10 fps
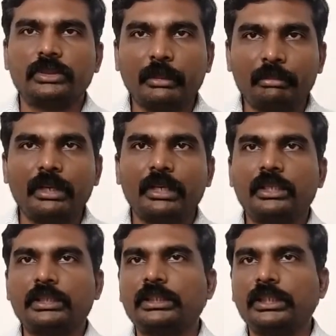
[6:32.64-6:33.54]

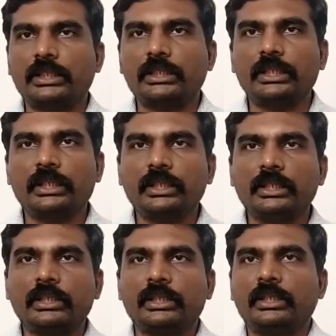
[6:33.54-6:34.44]
double-ended cylinder there.
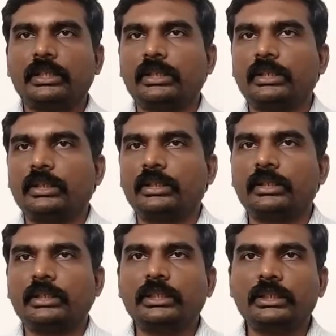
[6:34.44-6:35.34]

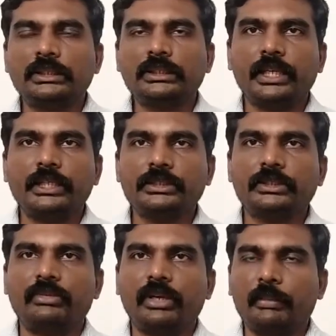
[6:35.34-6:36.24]
In this case,
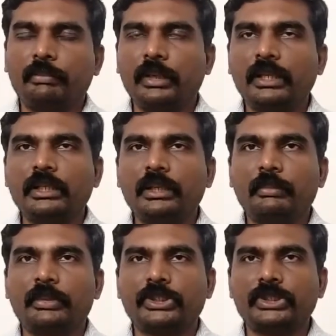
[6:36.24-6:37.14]
we apply the
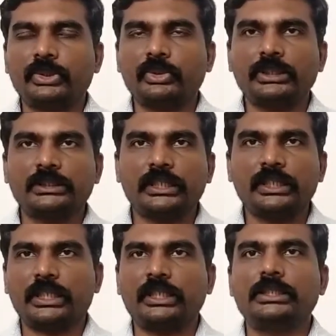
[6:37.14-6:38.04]
pressure to the
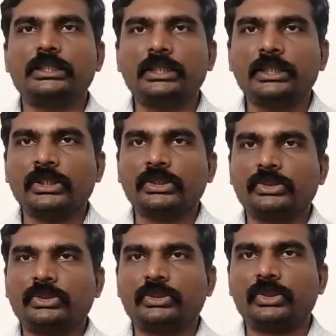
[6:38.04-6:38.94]
center region
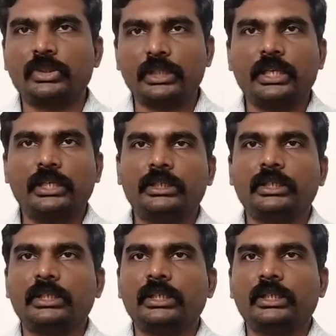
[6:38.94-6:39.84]
so
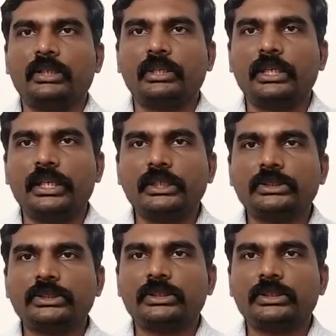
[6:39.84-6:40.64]
that we get